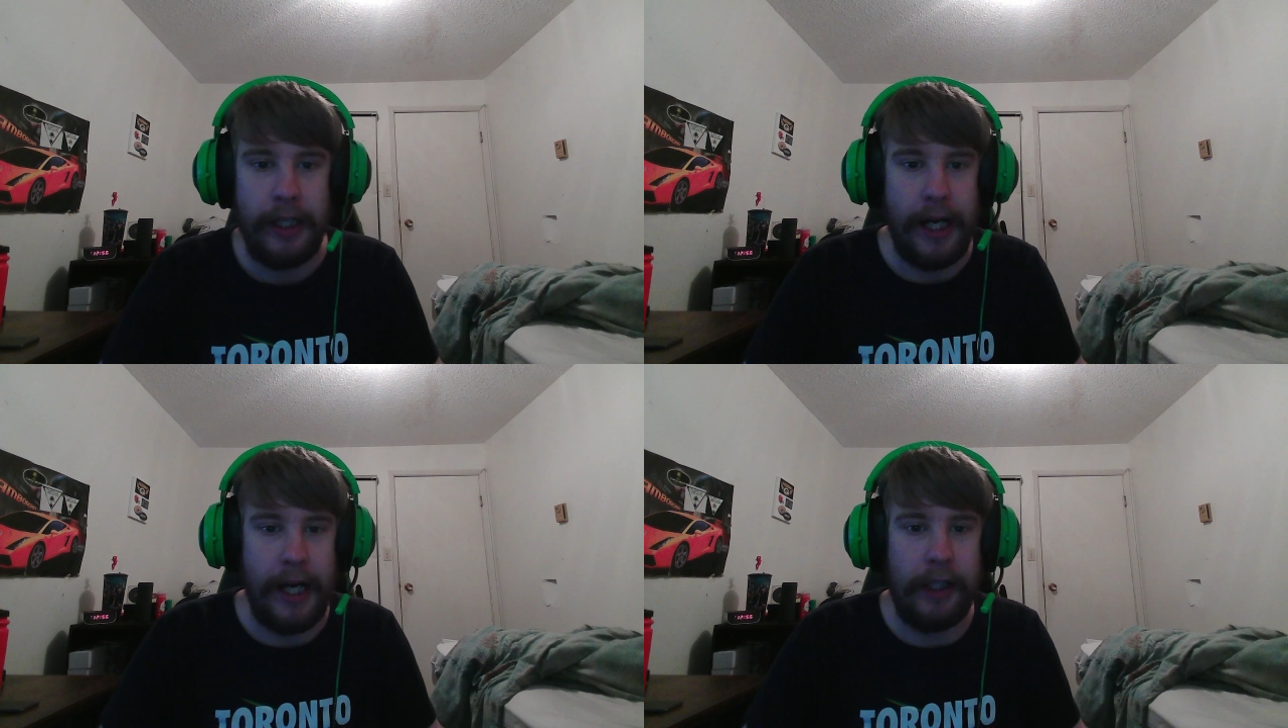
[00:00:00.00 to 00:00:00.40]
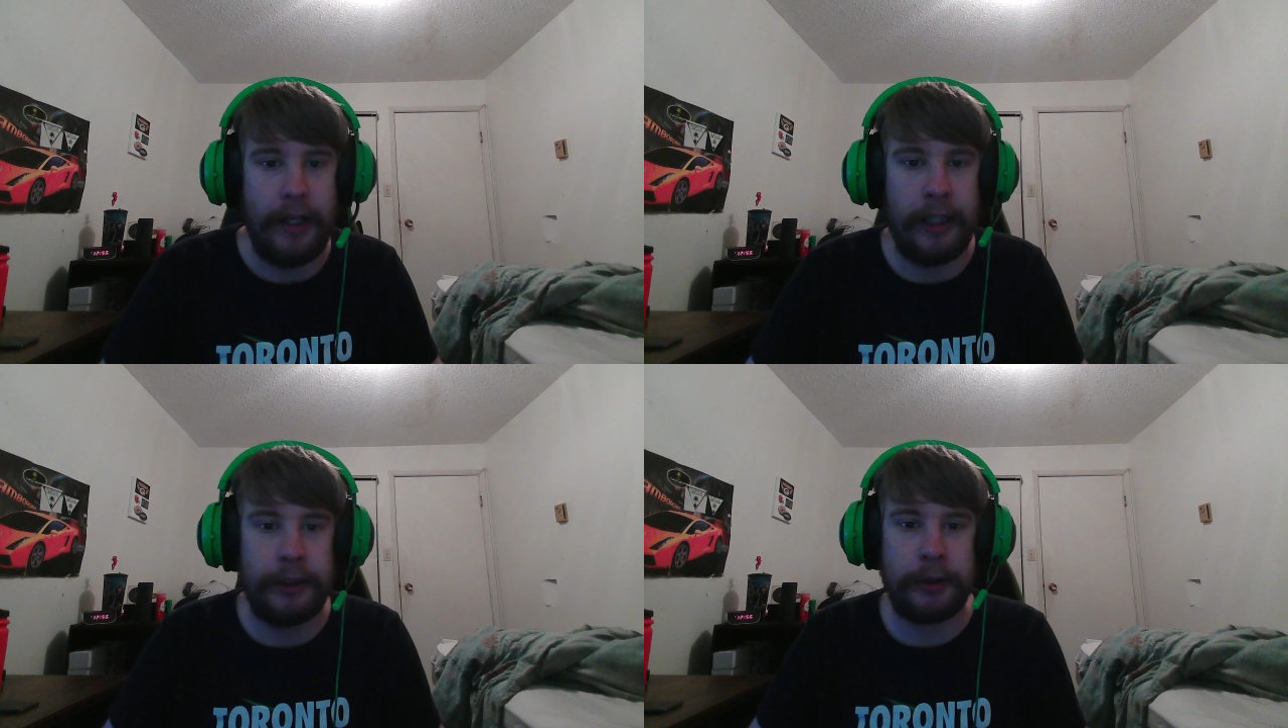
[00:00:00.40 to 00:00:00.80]
And
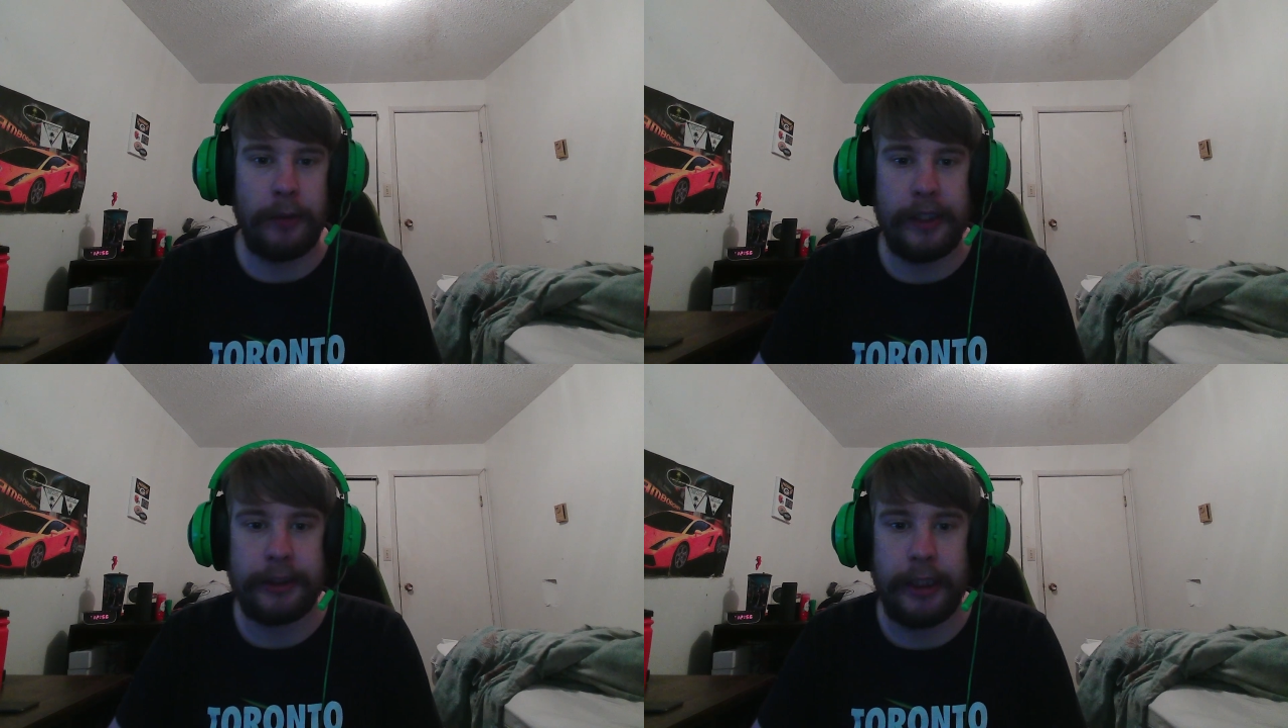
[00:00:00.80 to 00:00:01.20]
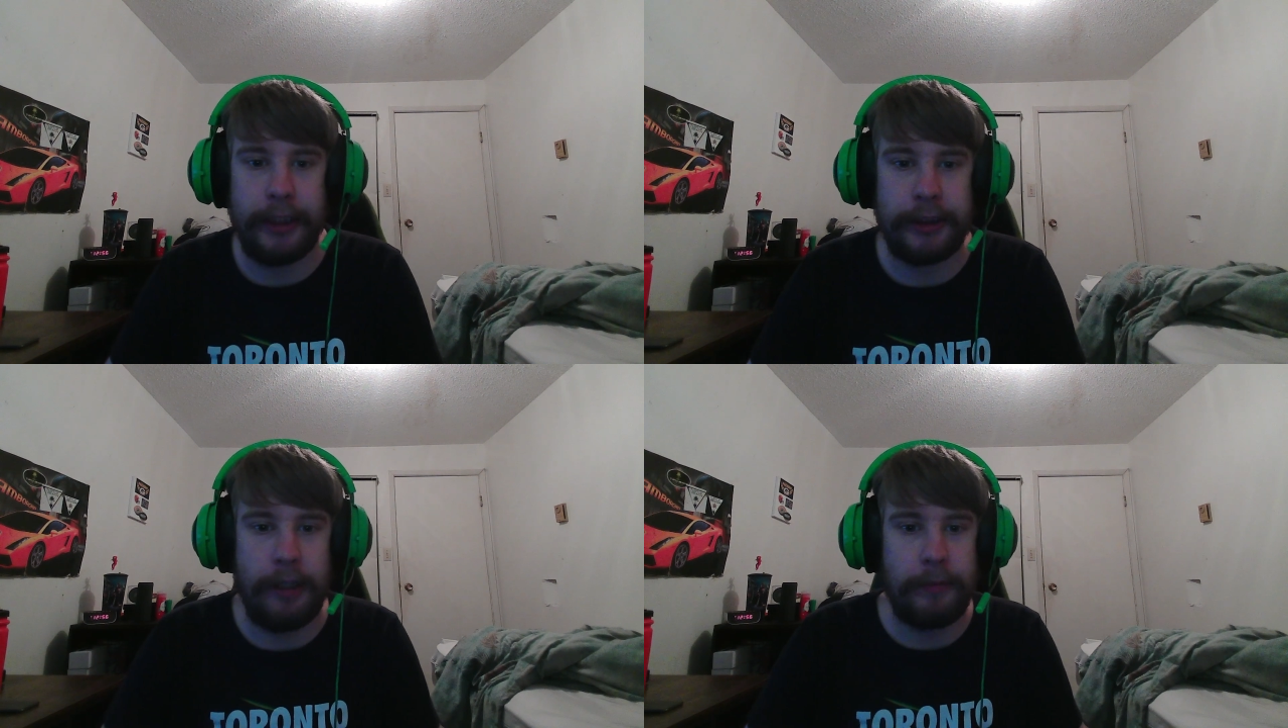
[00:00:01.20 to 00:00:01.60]
I just want to say
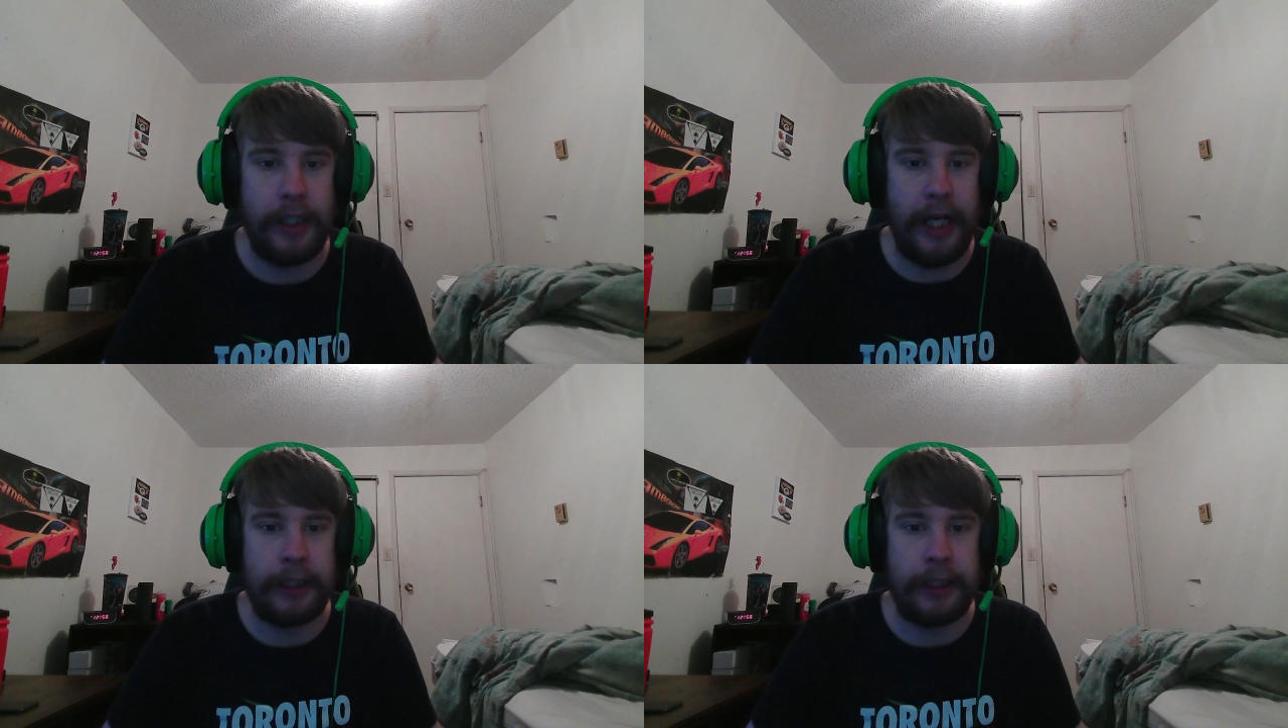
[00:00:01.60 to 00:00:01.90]
something.